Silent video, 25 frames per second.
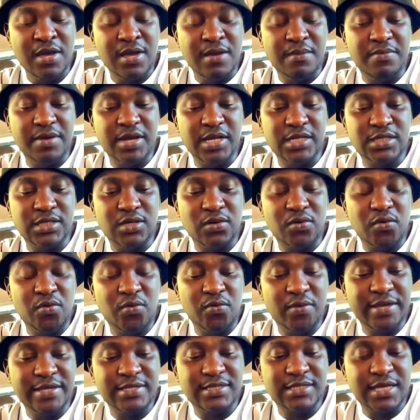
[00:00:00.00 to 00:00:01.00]
but he
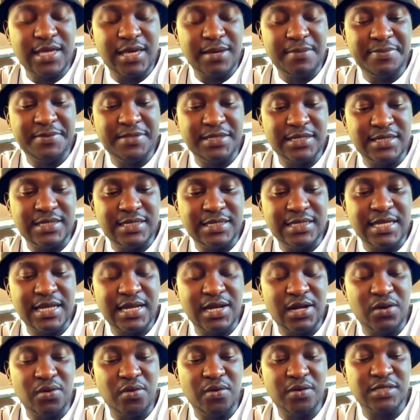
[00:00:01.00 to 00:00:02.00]
always kept it
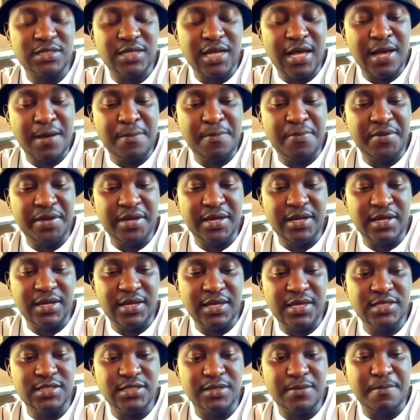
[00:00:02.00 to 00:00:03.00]
locked up in
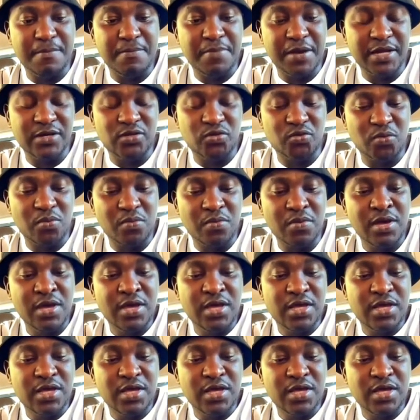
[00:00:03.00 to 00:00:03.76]
his bedroom.